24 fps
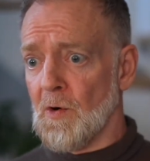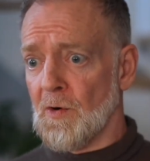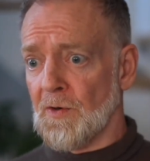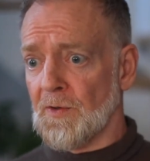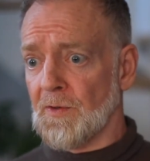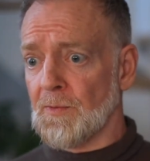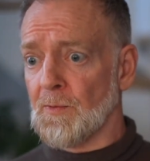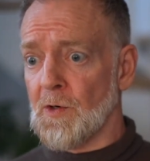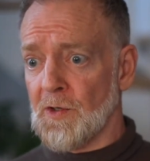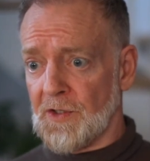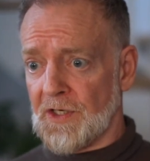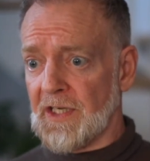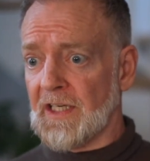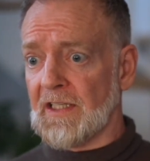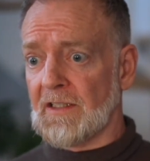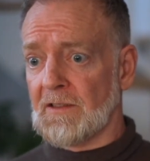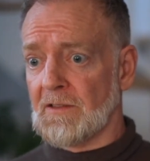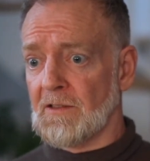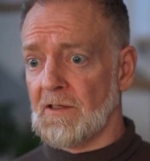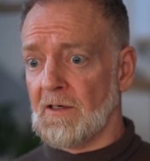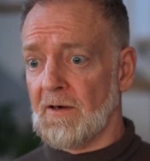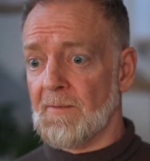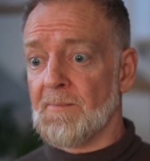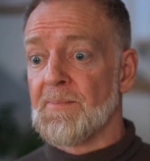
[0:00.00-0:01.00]
walking
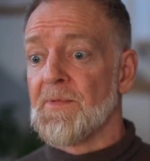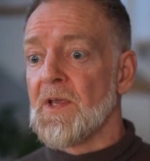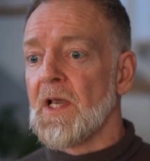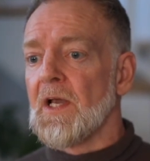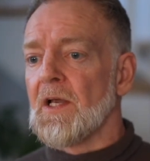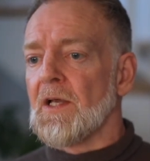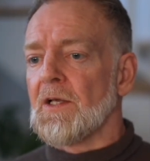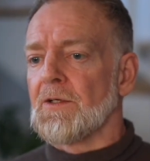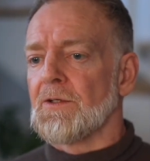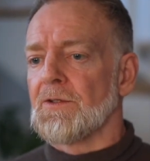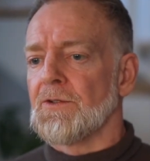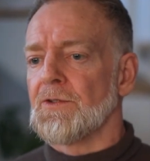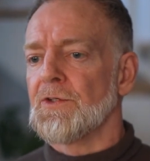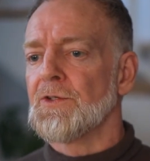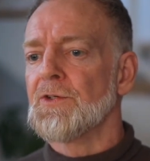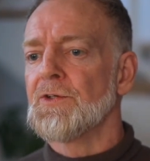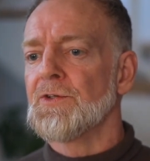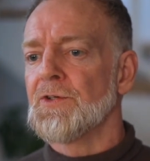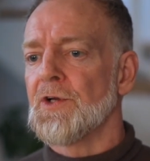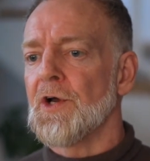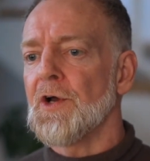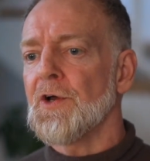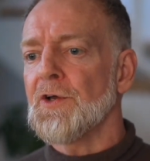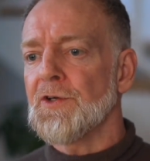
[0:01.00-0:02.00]
along. You
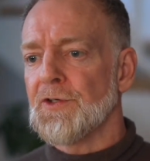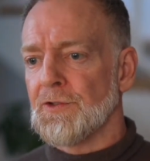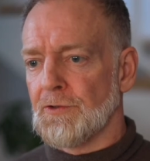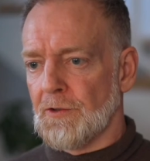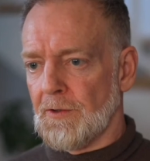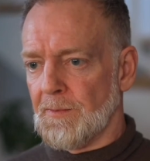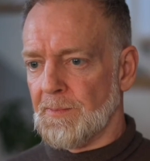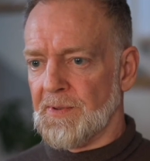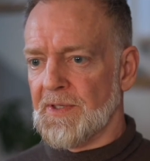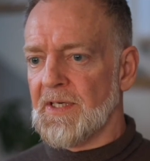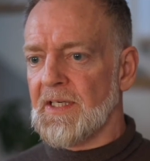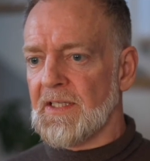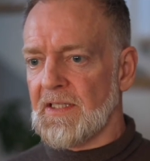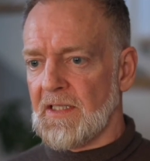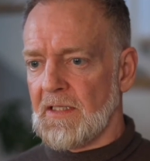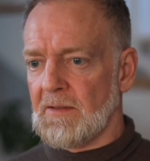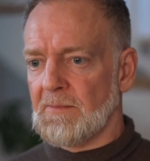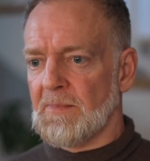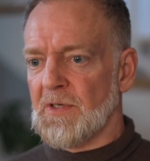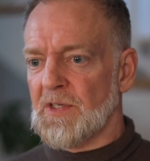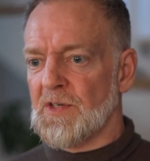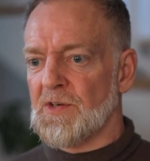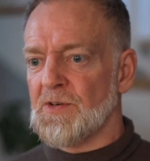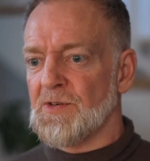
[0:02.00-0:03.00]
know you're breathing
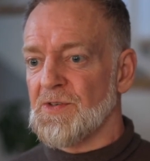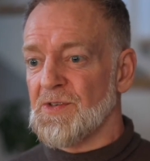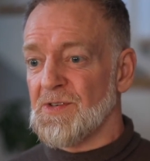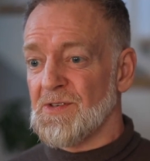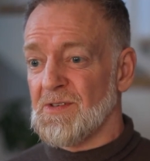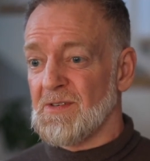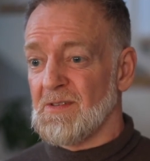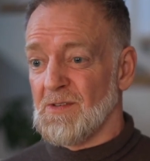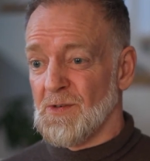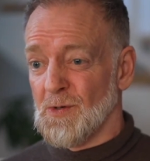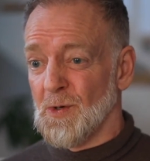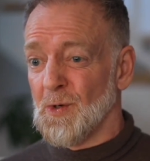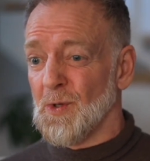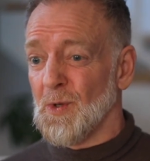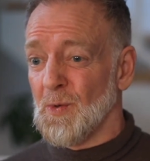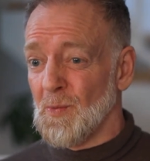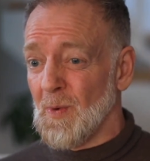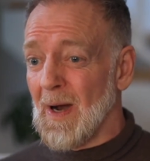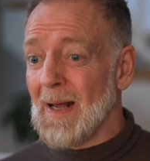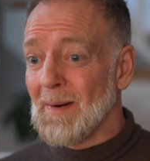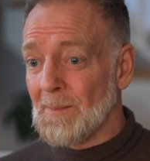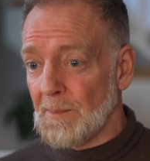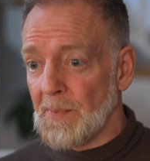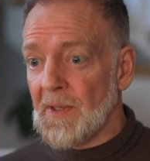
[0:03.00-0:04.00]
because you're the
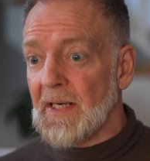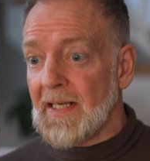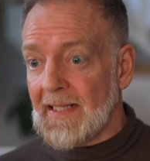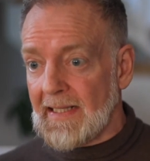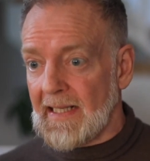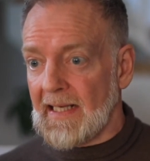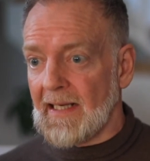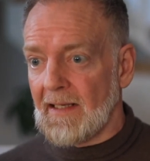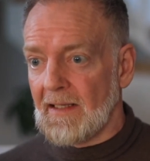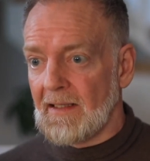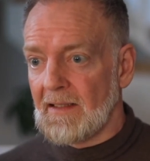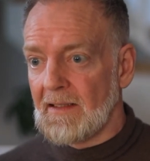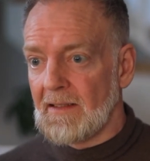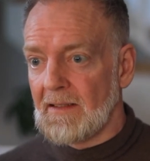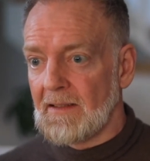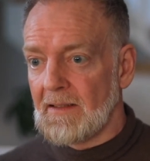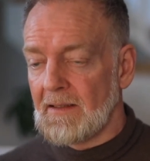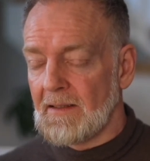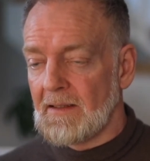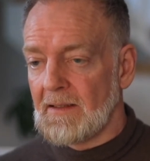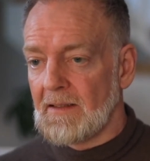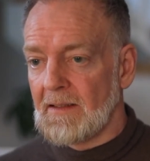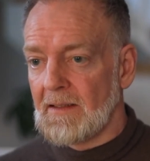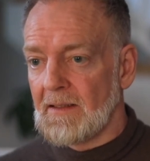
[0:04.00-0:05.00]
one breathing.
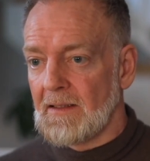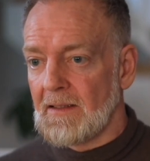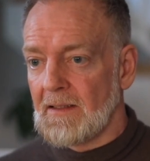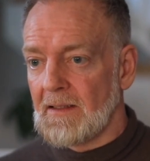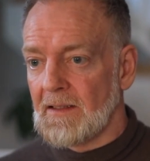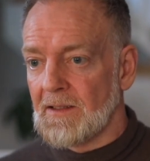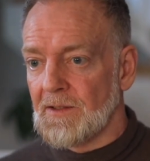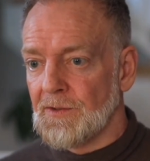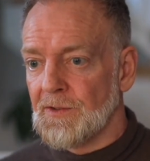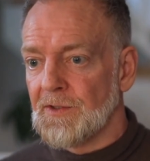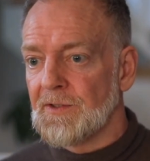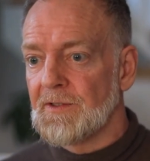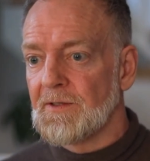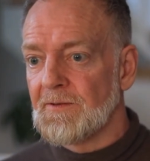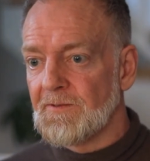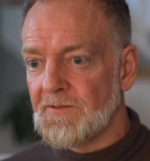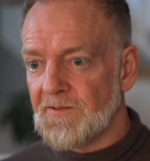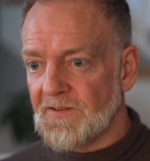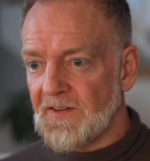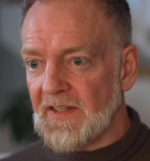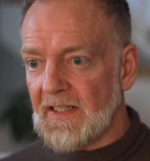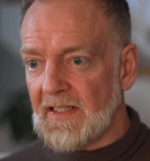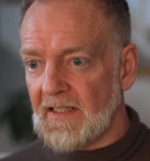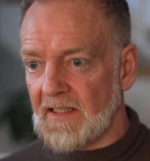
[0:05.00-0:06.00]
You can
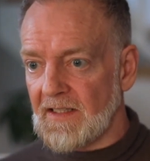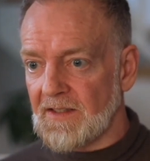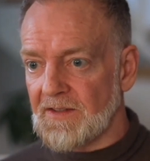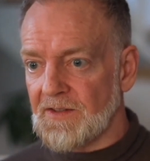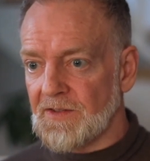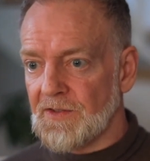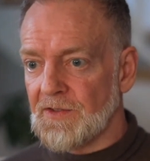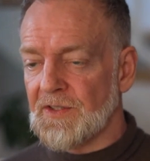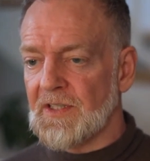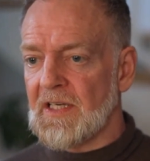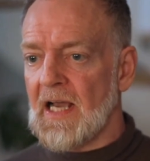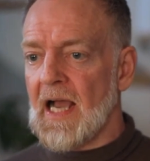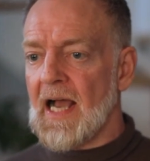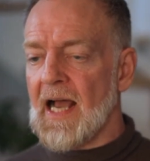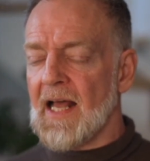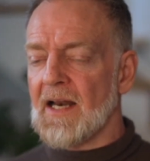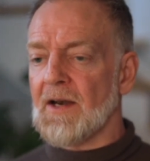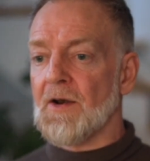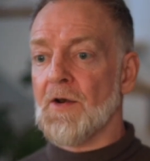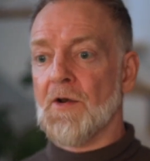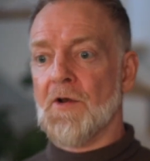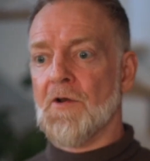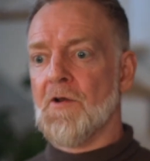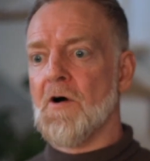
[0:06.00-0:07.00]
feel it. You
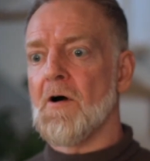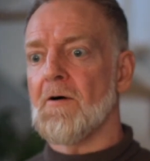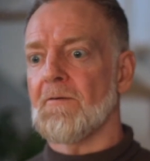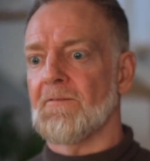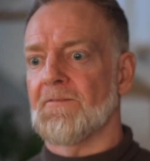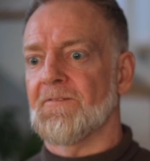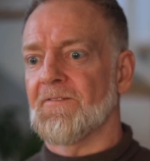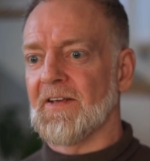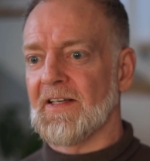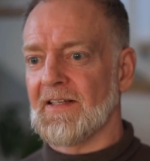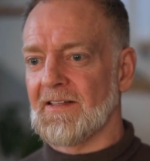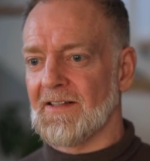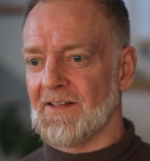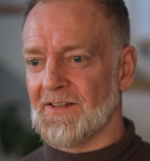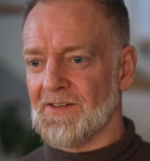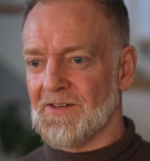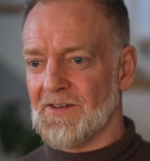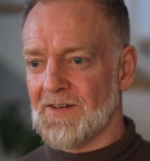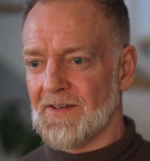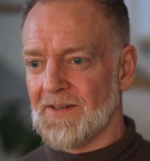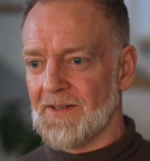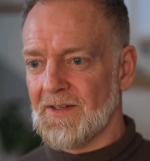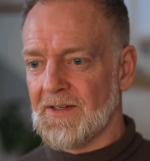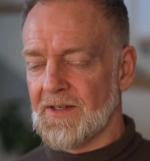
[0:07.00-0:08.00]
can't not feel it.
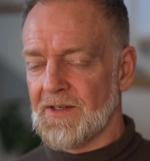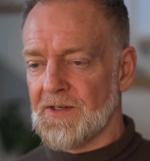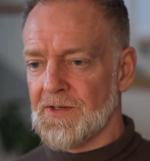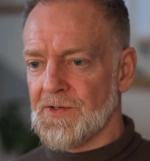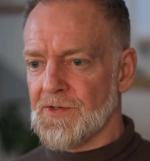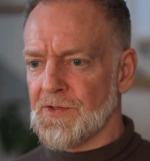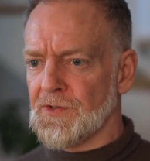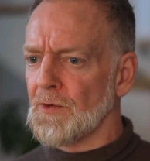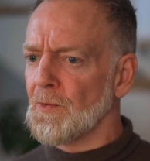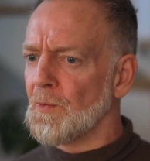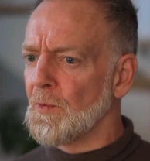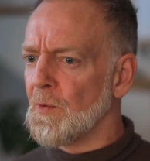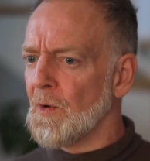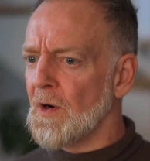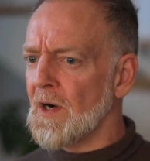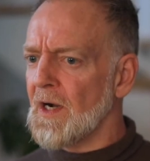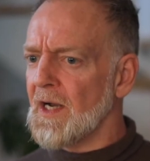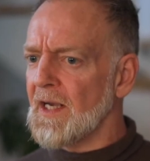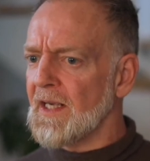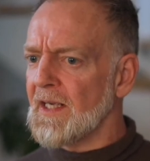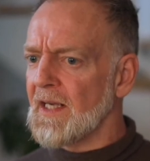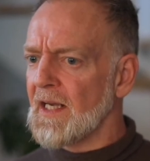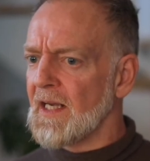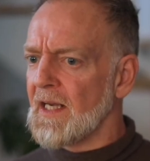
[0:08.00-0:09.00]
So
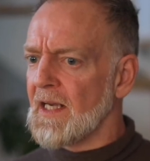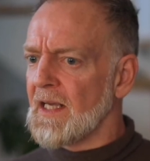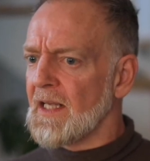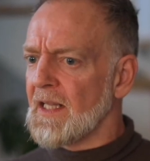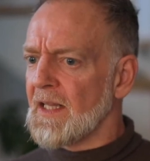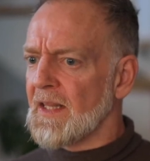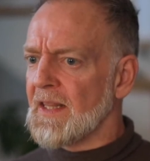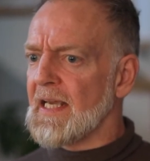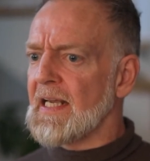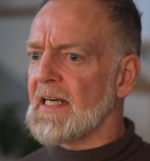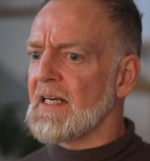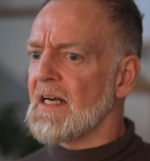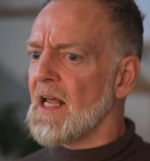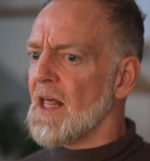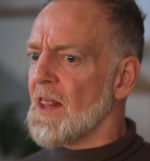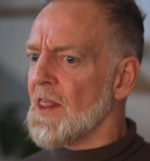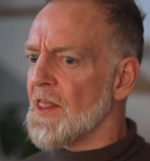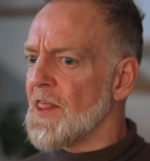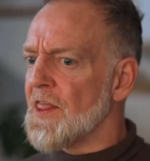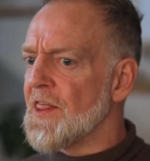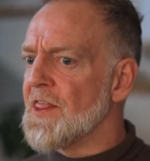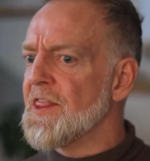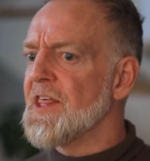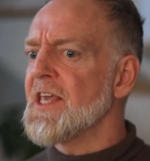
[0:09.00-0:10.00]
why then
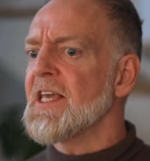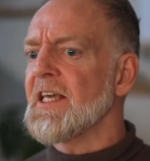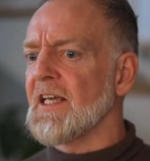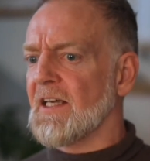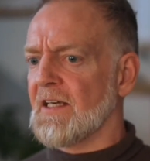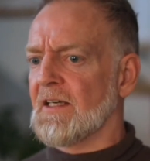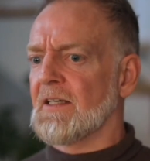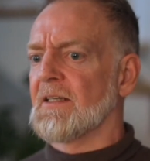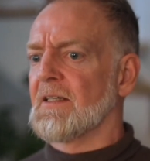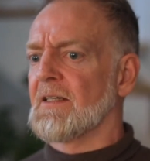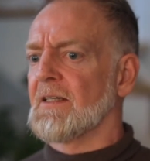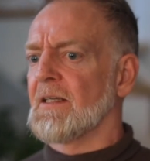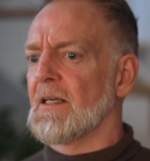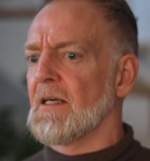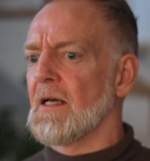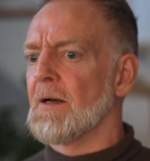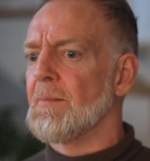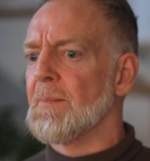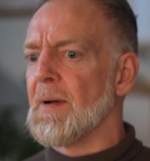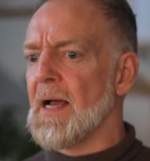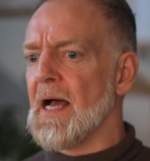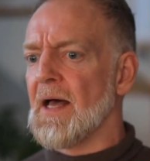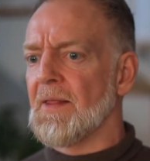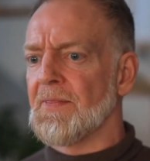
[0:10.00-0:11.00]
think
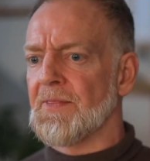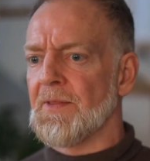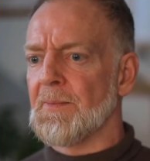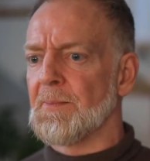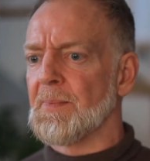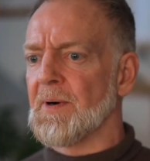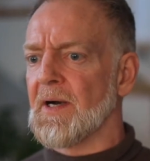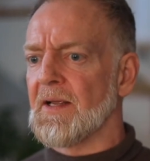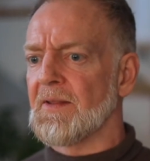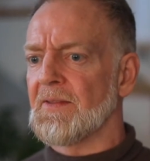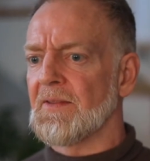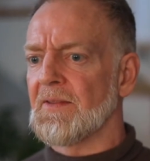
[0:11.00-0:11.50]
about the breath?